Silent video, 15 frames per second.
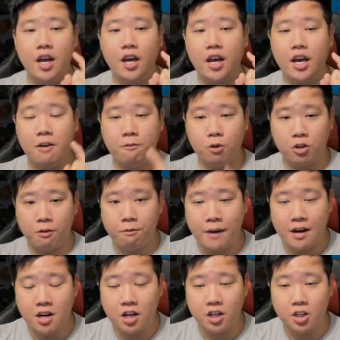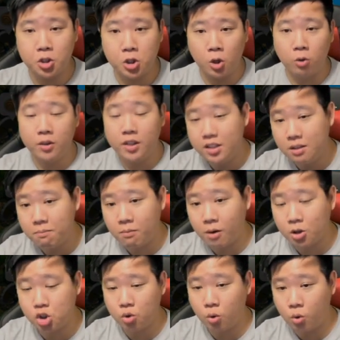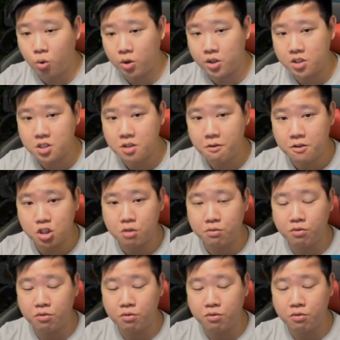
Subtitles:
And if you're a defender, you don't need the marching orders. Just